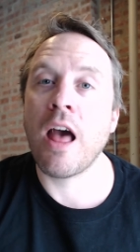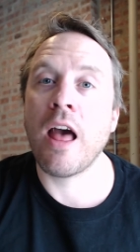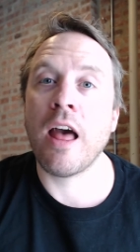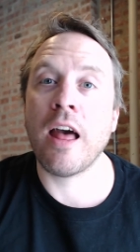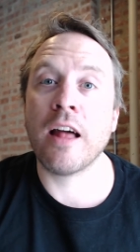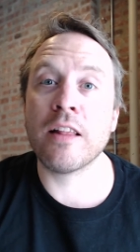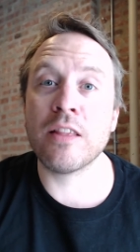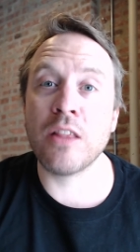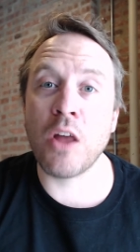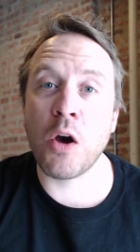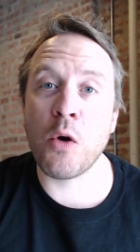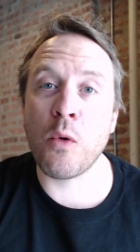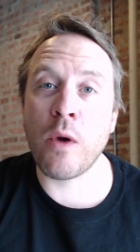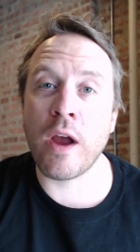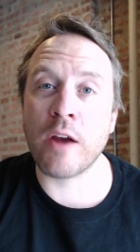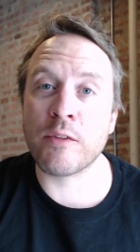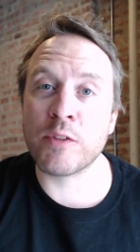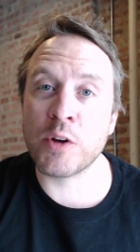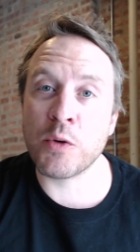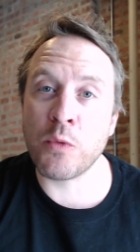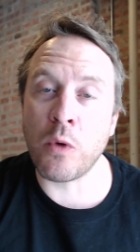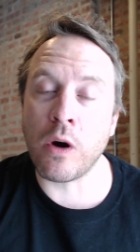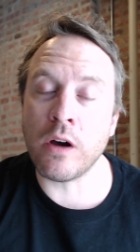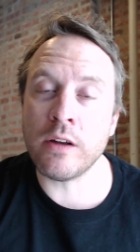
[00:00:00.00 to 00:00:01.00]
Hello,
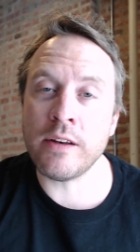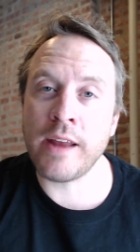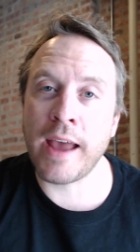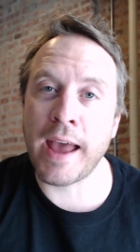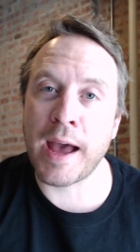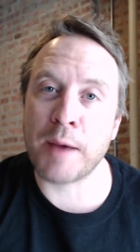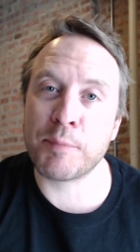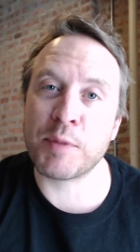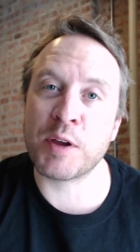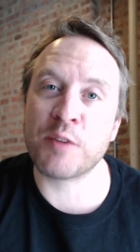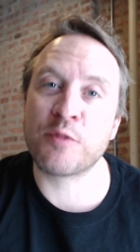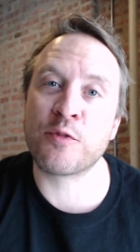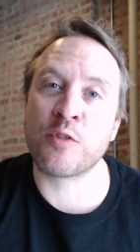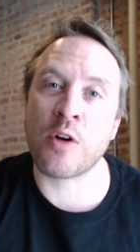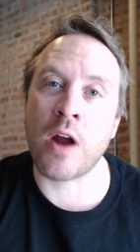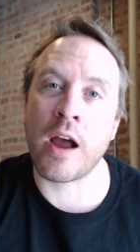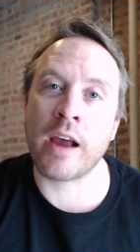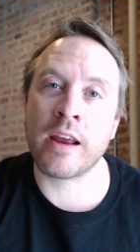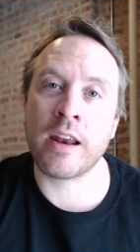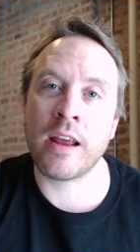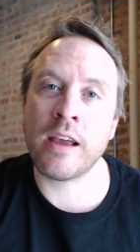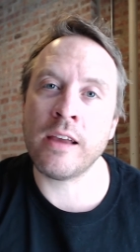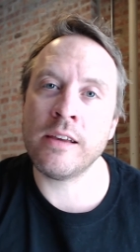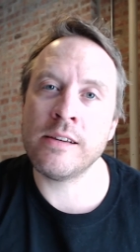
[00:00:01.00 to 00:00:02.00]
everyone. Happy
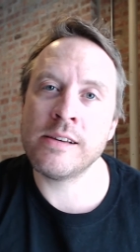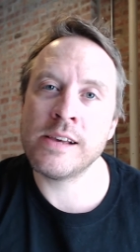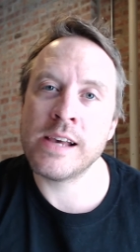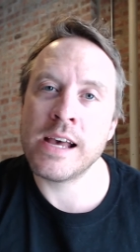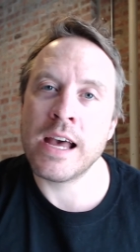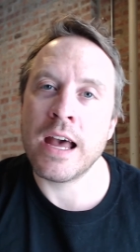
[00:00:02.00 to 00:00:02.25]
Friday.